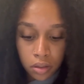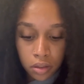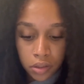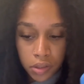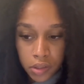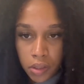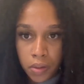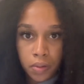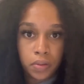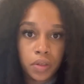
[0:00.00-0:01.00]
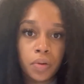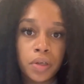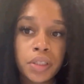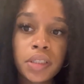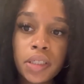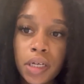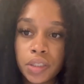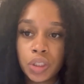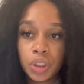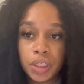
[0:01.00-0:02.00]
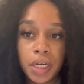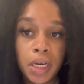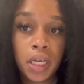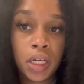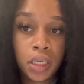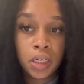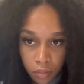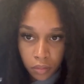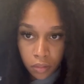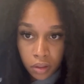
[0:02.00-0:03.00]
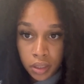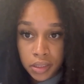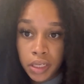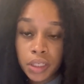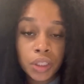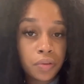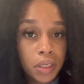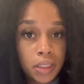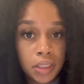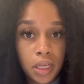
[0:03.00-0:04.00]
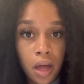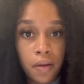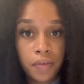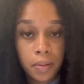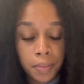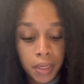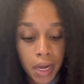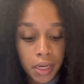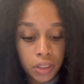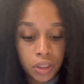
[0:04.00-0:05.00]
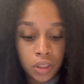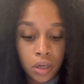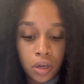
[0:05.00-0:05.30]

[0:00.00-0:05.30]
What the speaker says: So your order says you're getting 10 units of NPH.